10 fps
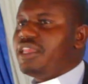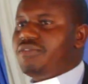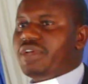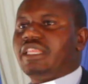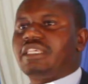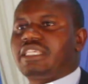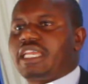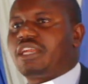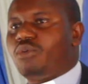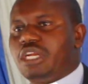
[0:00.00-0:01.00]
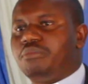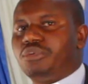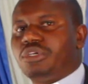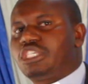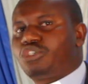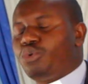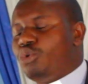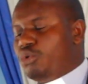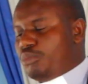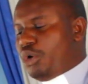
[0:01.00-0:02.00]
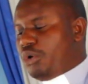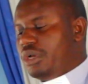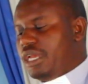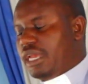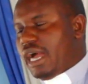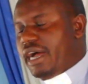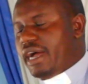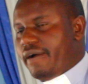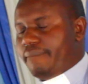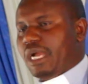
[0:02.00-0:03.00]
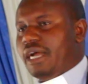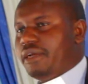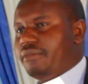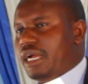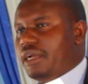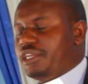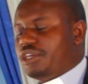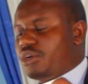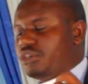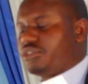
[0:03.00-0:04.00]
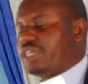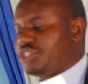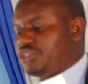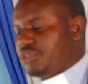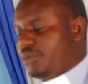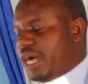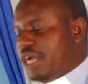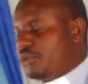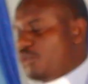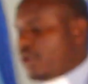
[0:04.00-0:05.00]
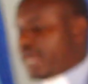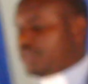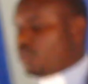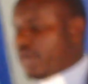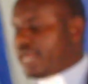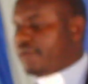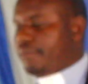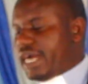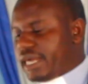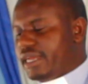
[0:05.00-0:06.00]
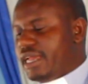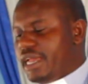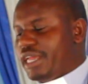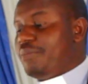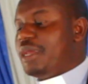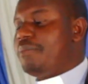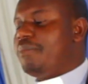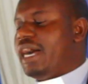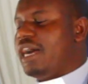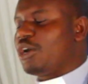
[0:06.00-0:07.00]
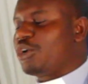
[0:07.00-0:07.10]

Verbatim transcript: Even the second one brought two more uh, uh, uh, in contrast to the one who had one bag. Remember,